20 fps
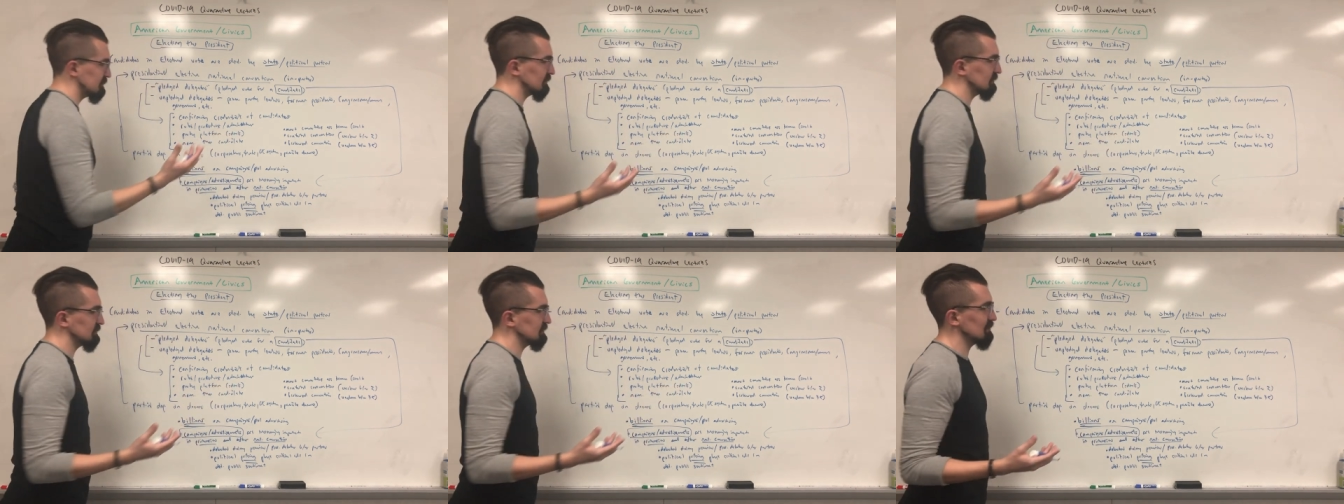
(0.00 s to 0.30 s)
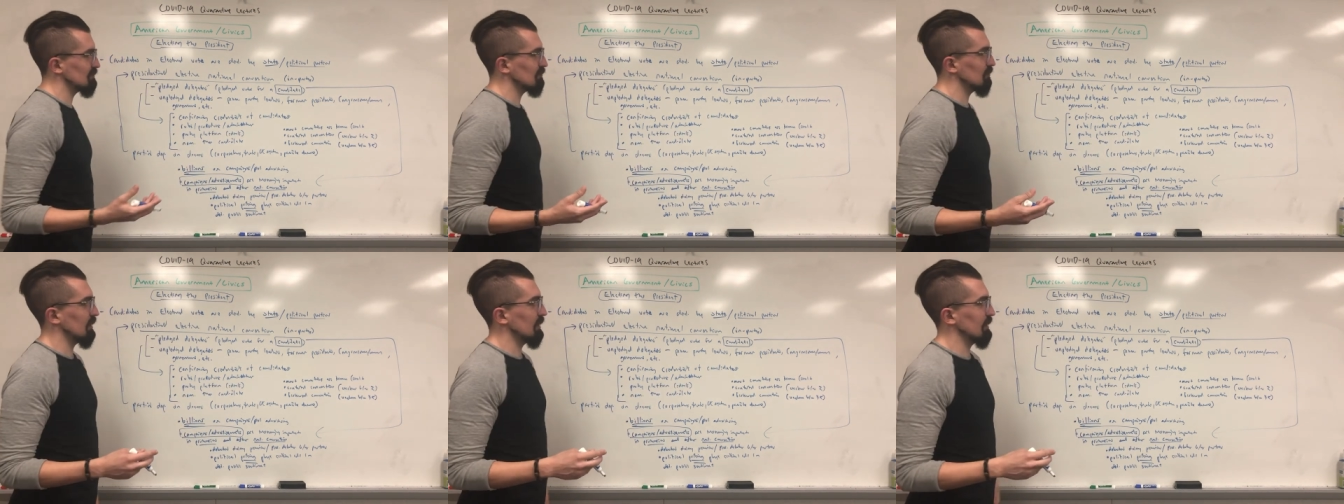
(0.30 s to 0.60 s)
you can
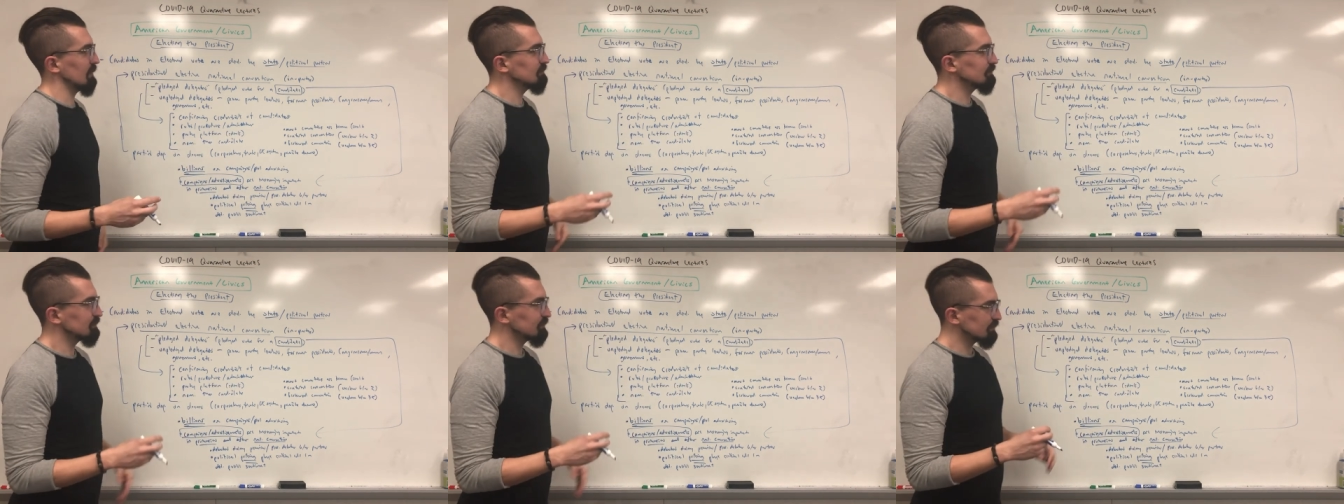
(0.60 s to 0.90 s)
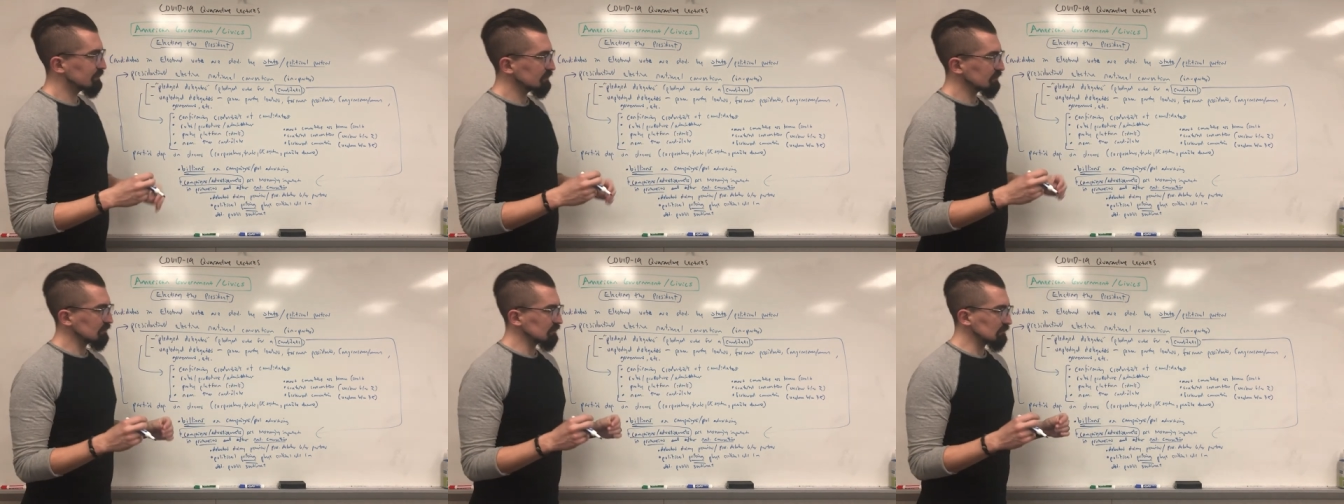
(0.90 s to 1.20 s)
see why.
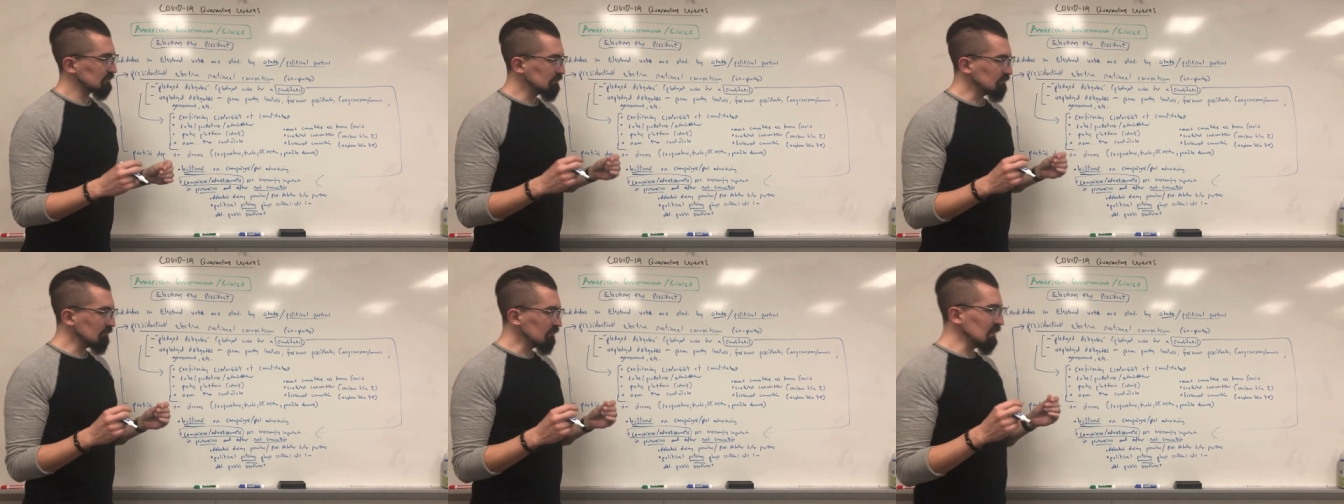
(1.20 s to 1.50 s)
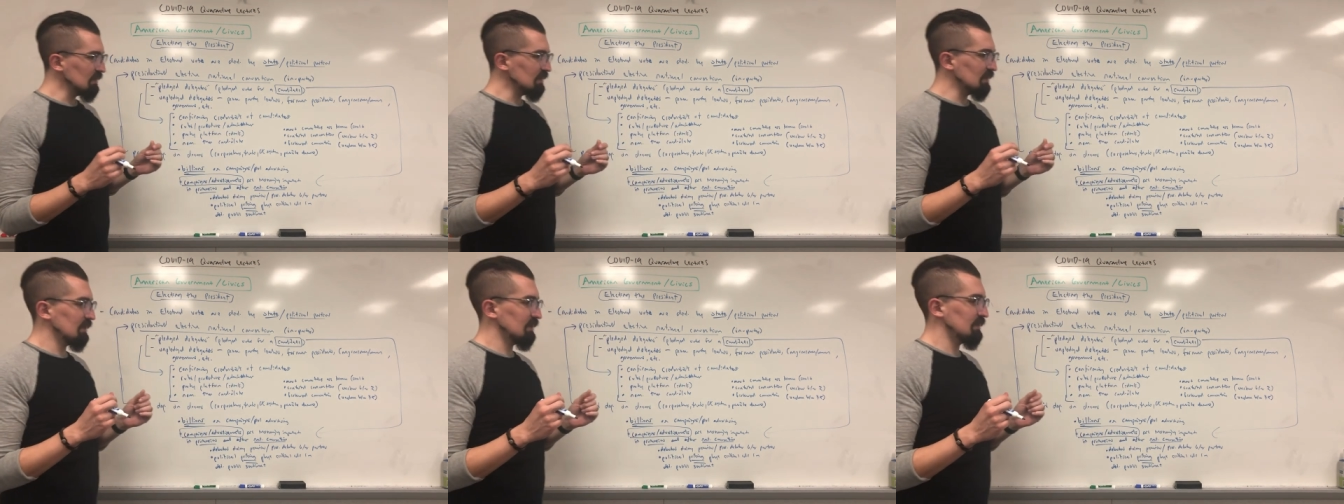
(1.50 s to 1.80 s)

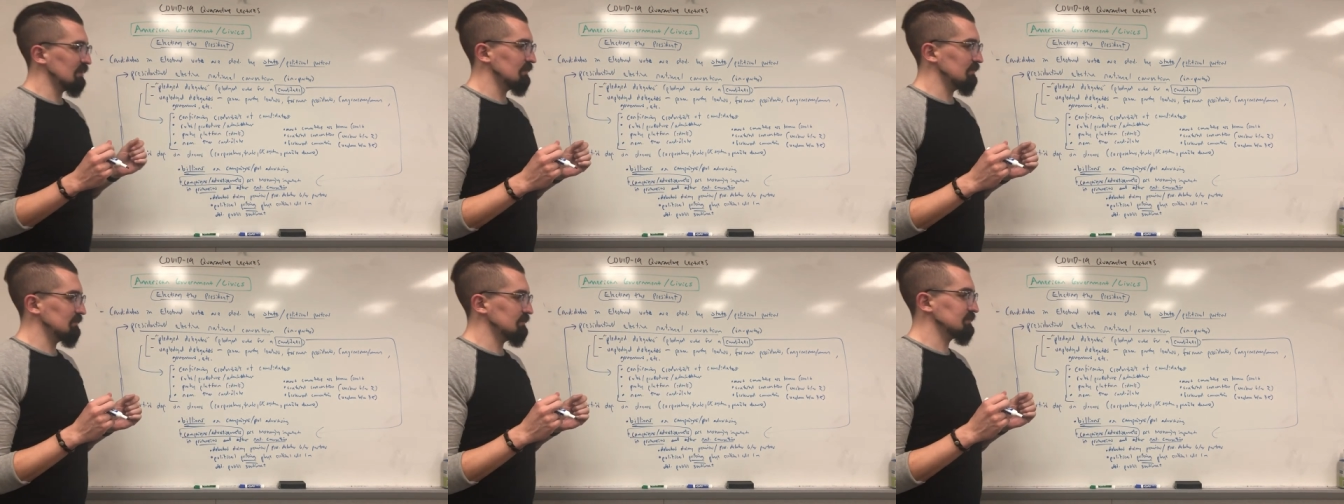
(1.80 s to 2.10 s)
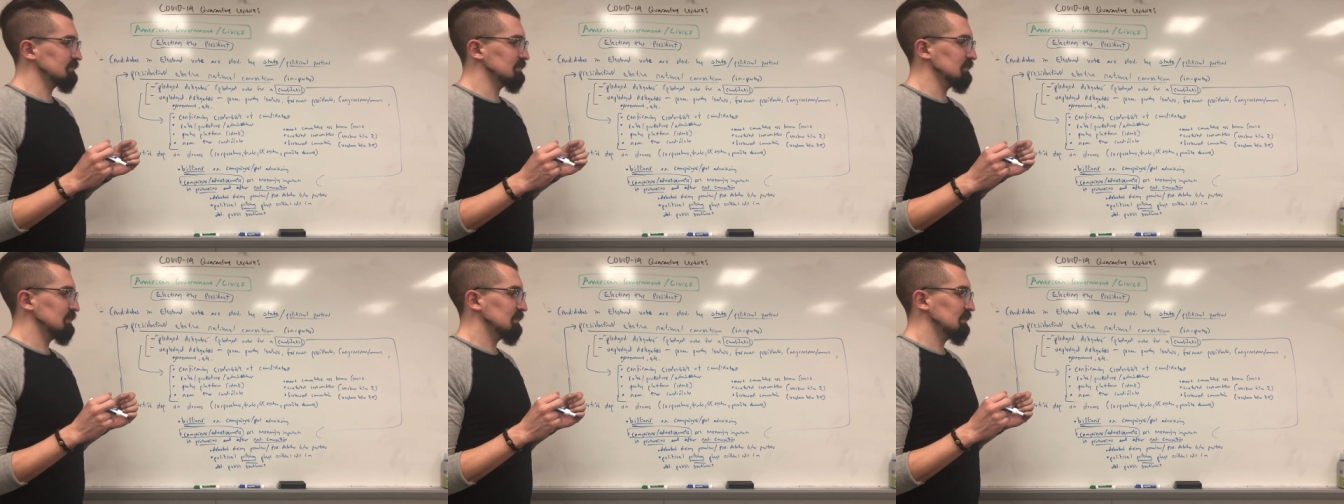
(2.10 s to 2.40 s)
It
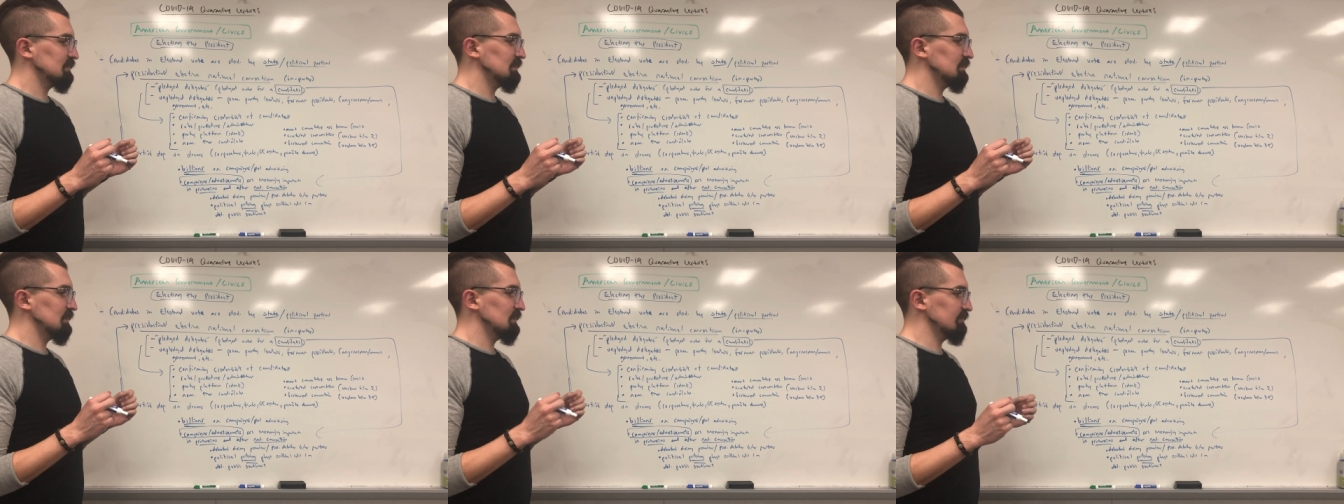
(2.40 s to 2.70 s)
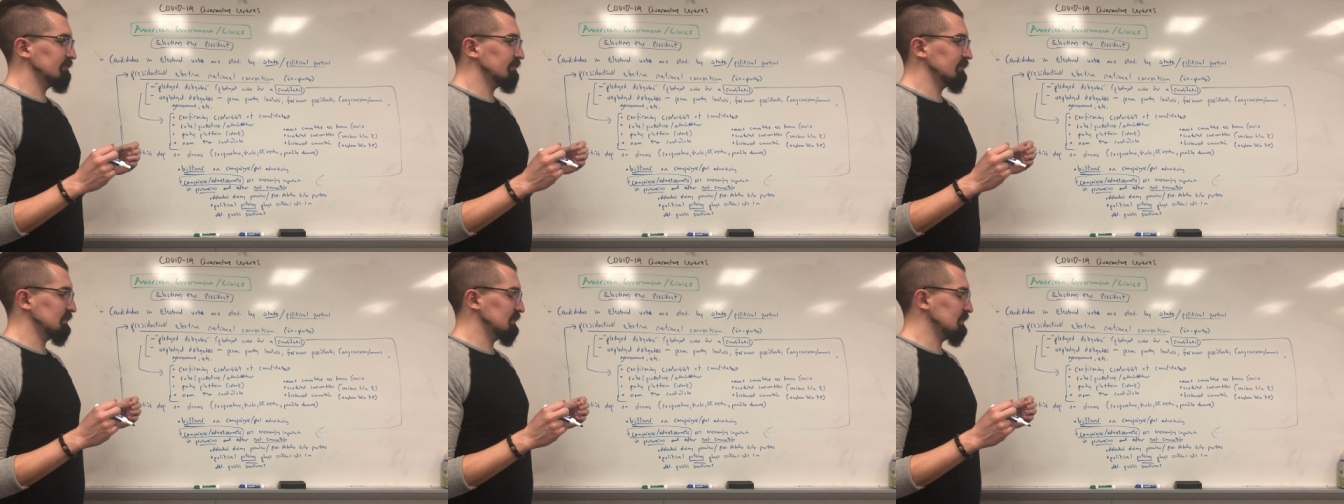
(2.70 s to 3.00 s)
is
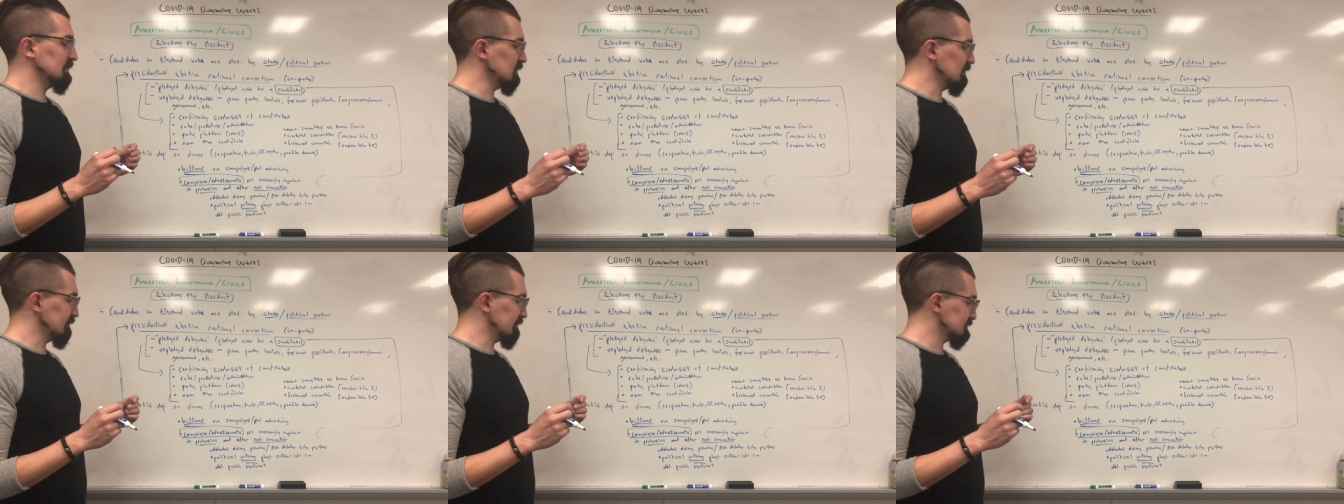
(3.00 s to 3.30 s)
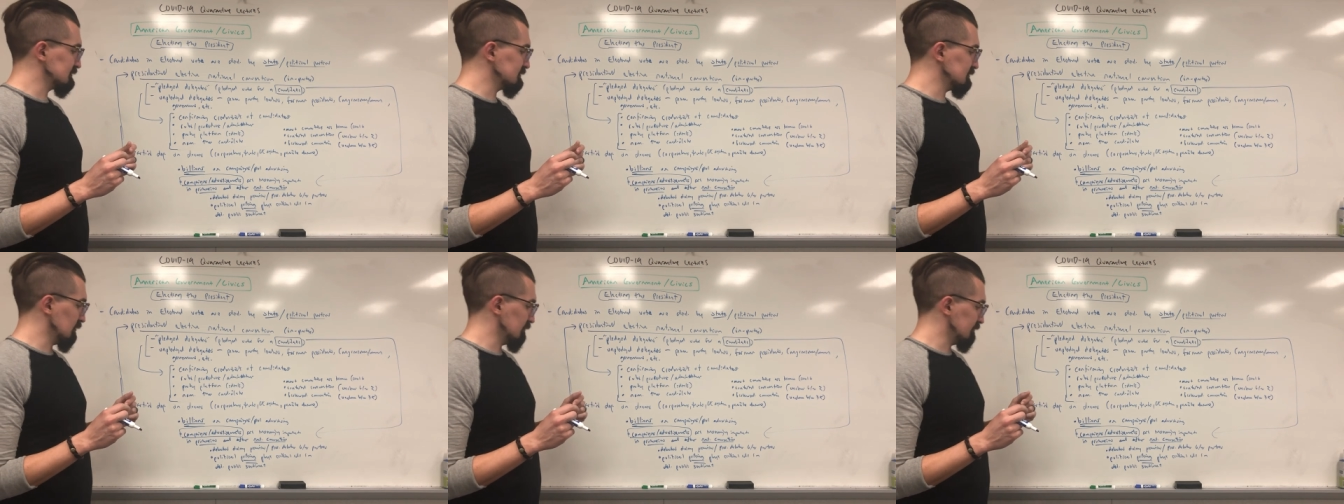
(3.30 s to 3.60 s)
in and of
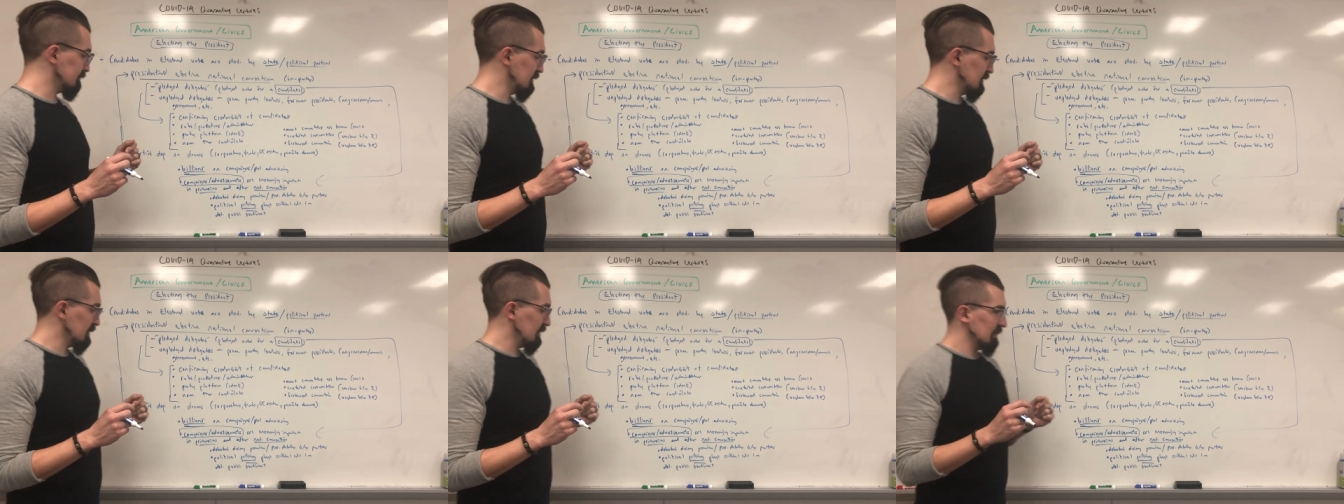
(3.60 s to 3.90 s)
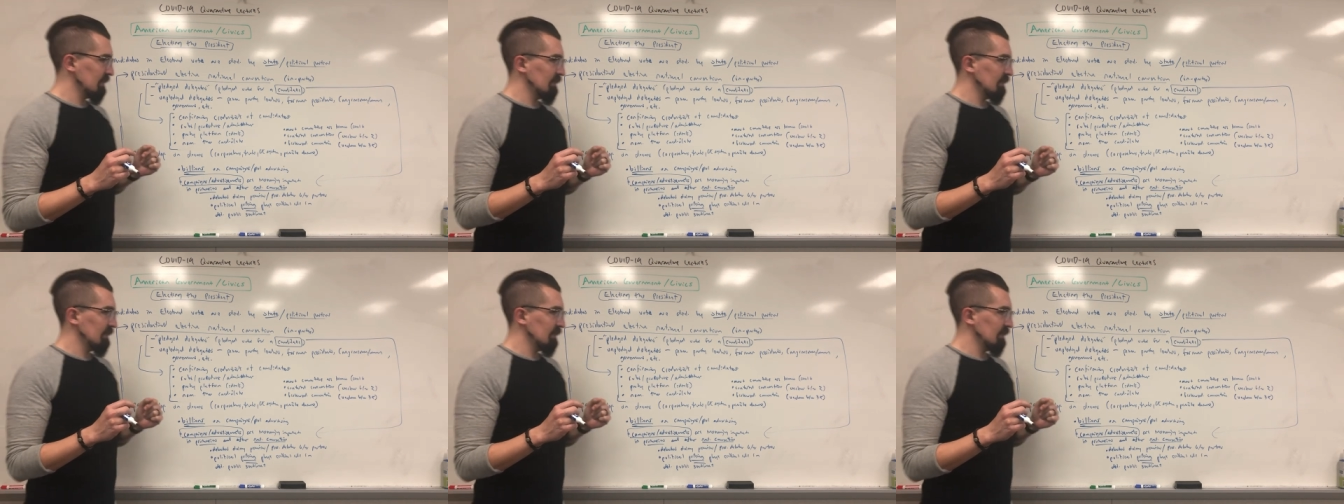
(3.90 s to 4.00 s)
itself